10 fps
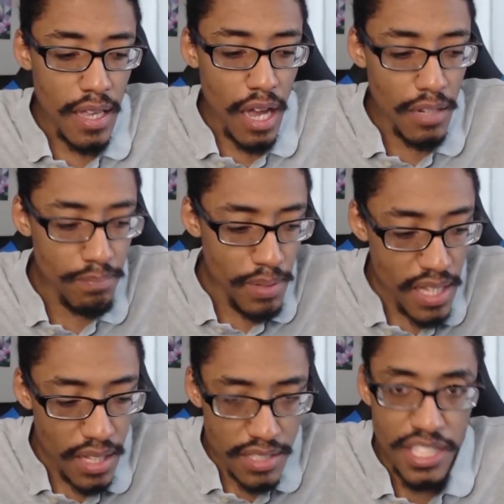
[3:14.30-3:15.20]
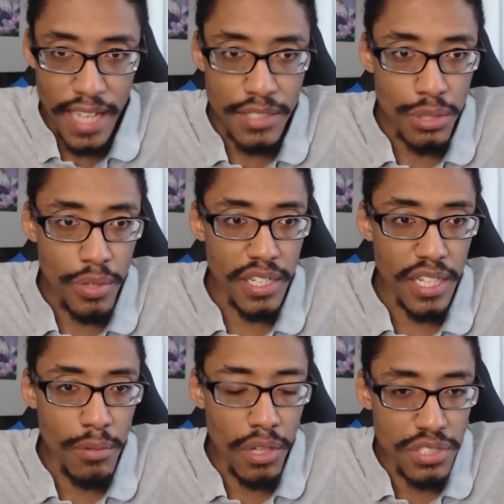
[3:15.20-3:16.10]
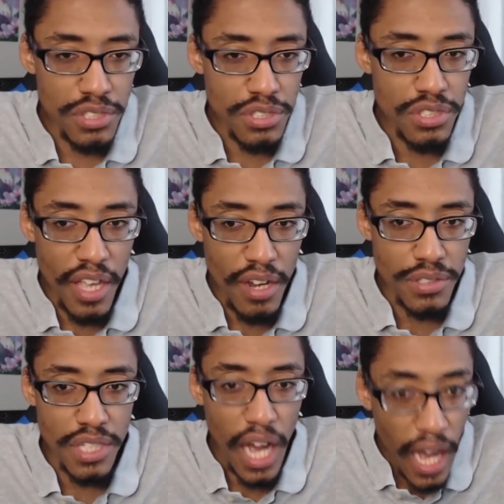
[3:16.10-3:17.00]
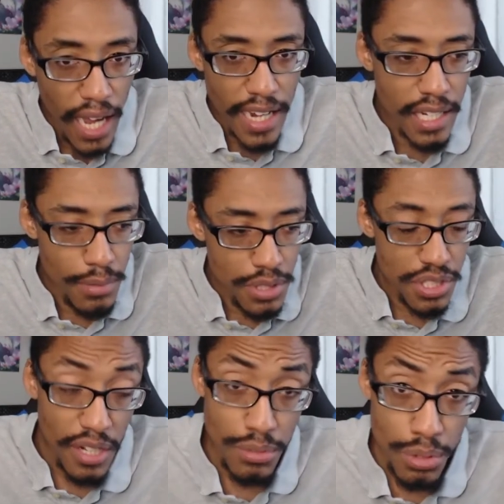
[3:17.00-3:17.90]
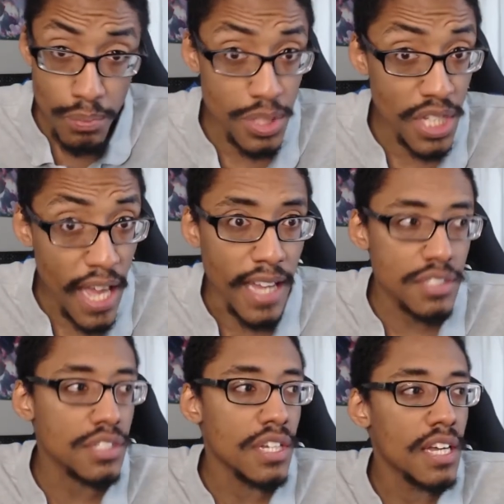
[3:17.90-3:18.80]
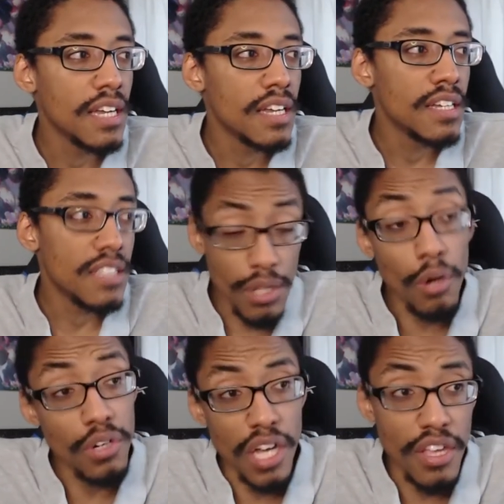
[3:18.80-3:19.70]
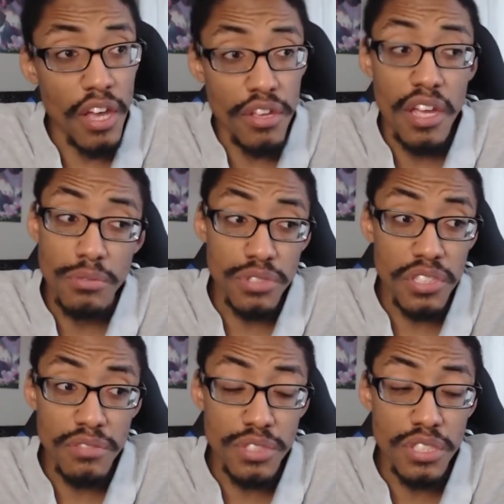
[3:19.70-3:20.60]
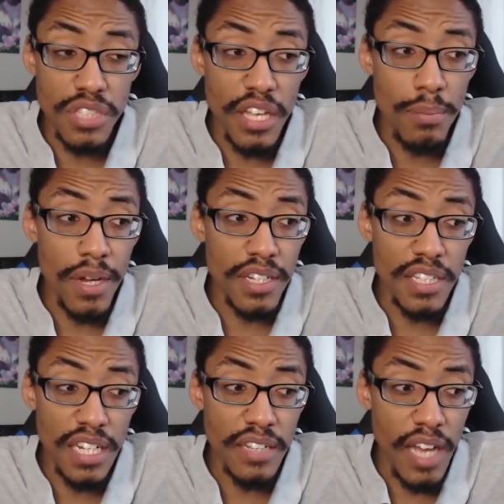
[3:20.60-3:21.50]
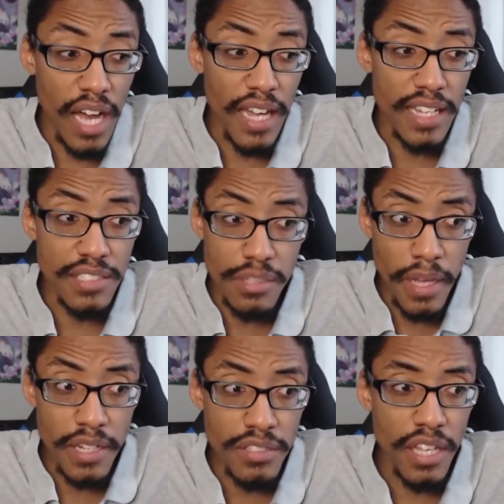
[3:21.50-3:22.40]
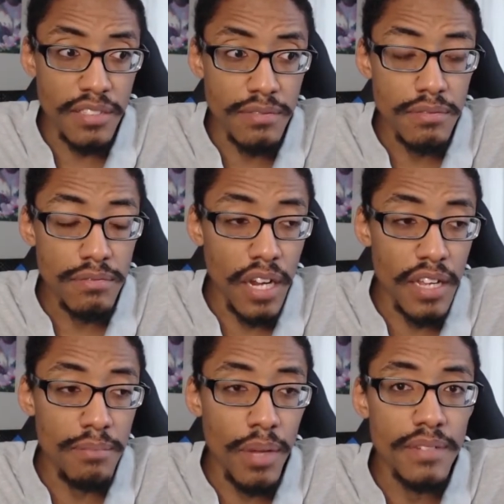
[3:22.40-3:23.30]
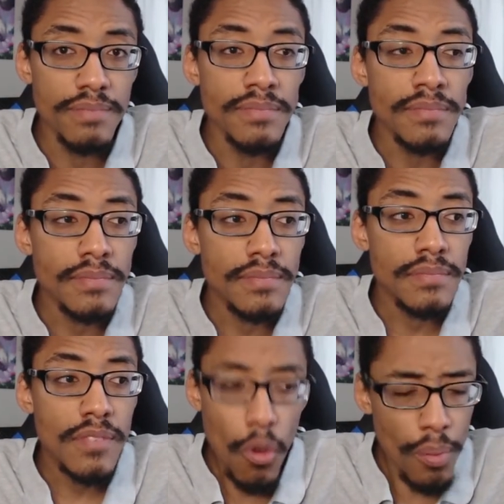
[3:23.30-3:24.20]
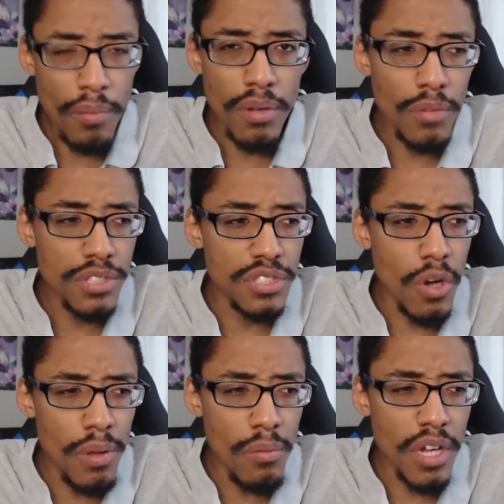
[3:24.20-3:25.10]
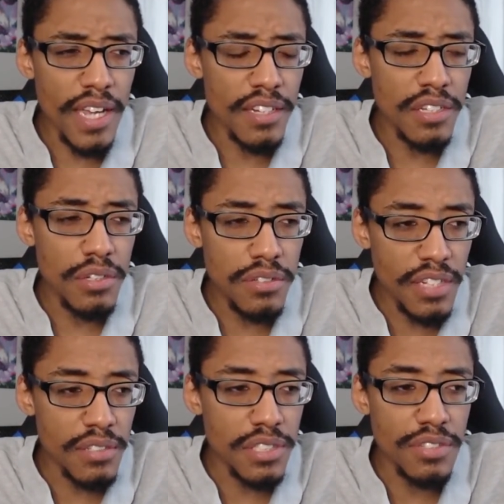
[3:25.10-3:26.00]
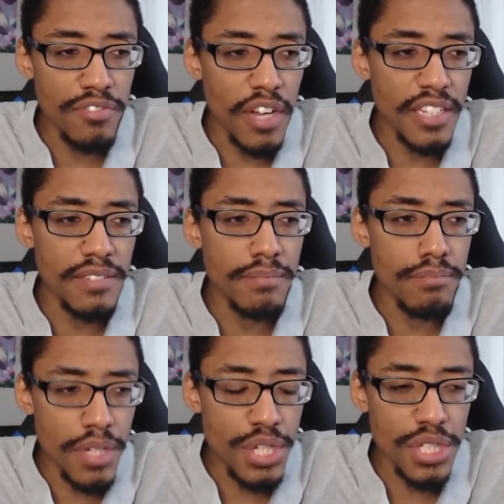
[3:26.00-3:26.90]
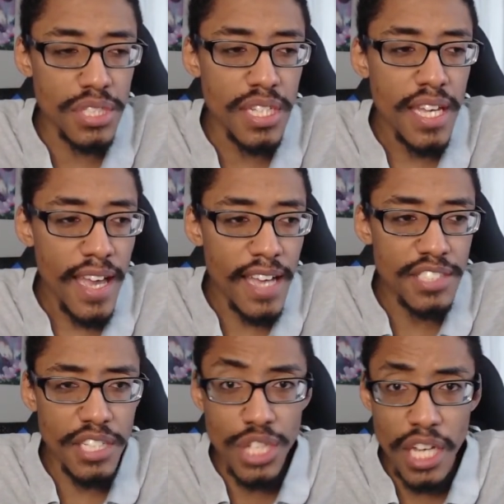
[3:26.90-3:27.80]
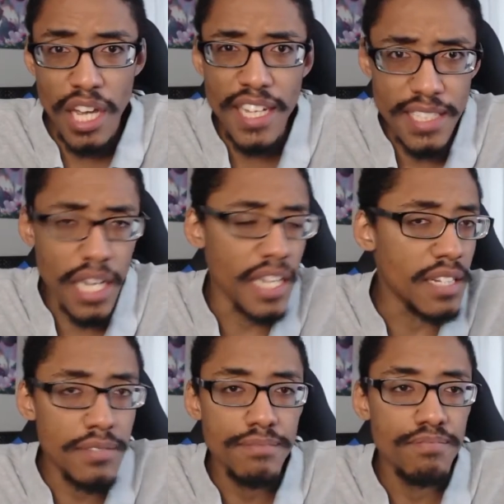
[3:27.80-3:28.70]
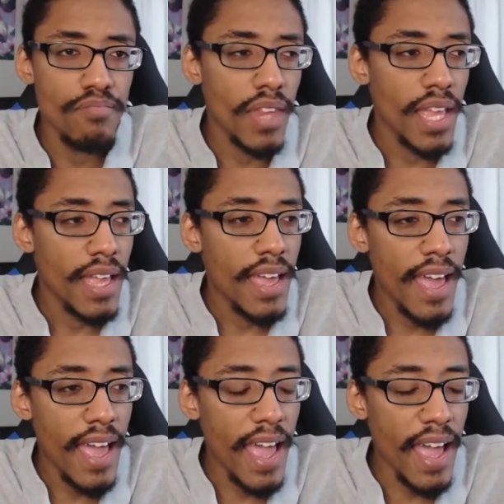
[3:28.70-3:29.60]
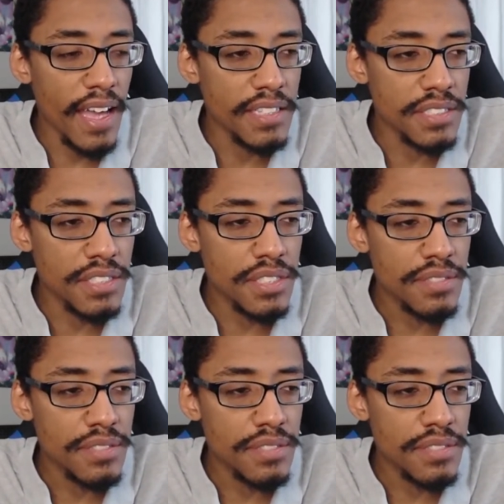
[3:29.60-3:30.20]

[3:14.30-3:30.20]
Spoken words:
on being on Tatooine. He wasn't just there to hide, he was there to protect. Now Yoda, on the other hand, was in Dagobah to kind of hide and to meditate, right? But Obi-Wan wasn't. Obi-Wan had a clearly defined mission as a Jedi Knight. And